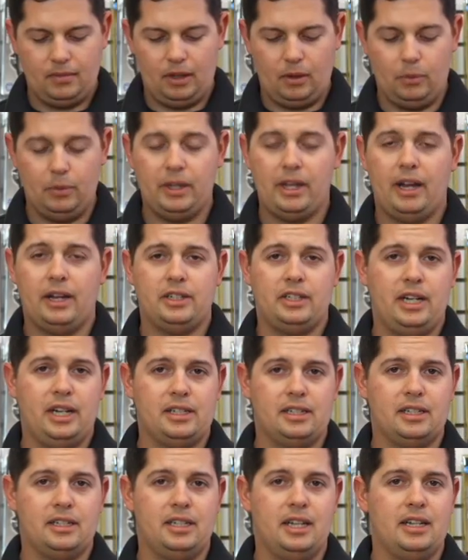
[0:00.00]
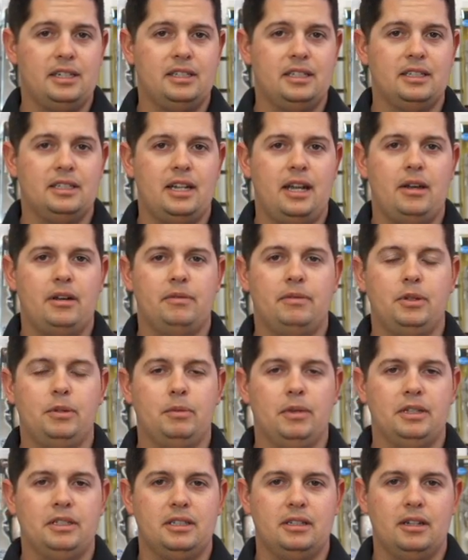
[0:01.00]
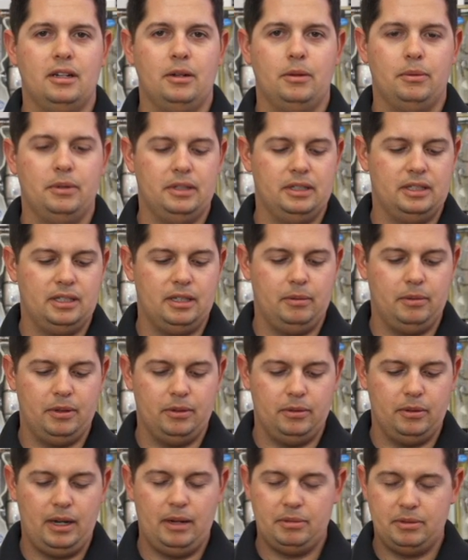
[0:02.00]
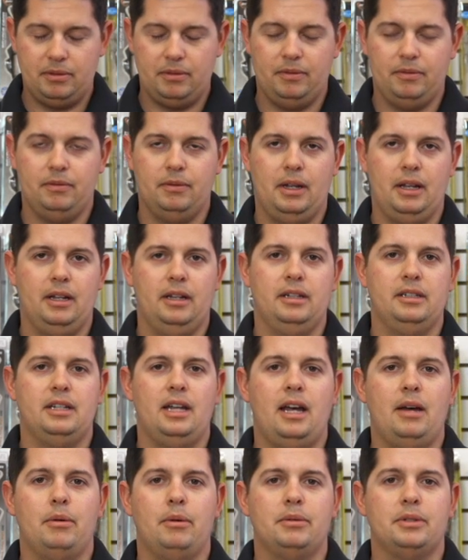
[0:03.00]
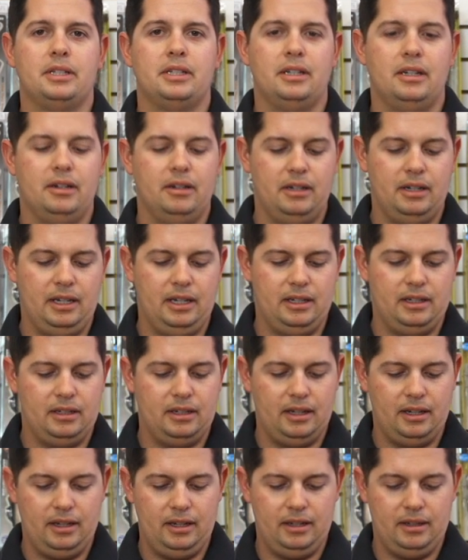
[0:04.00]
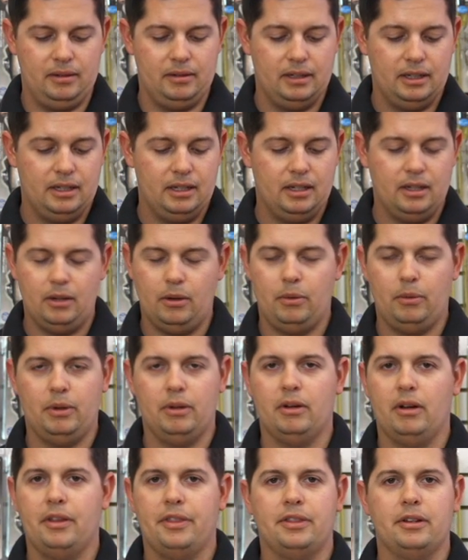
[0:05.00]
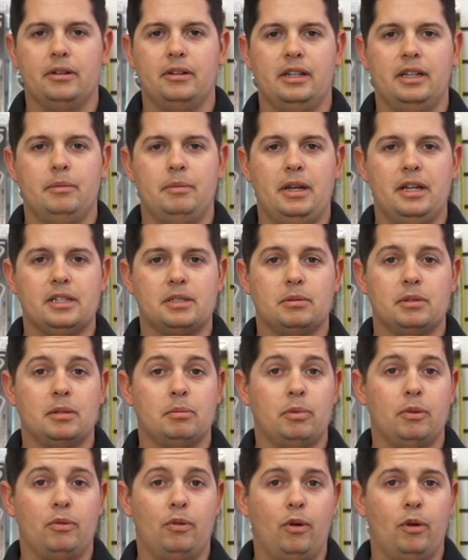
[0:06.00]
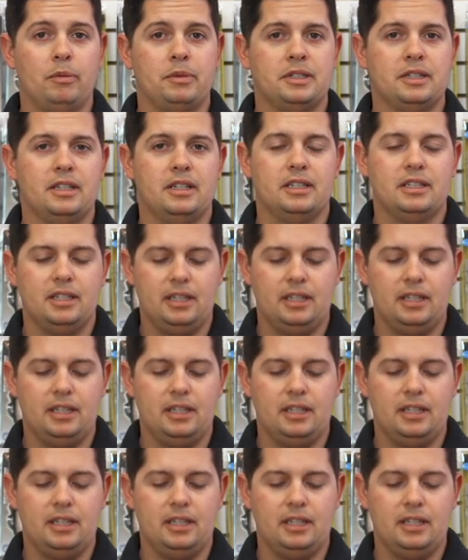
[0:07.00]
We got a chance to test these out a few months ago when some of the reps from Daiwa was here, and we were all thoroughly amazed with the performance of this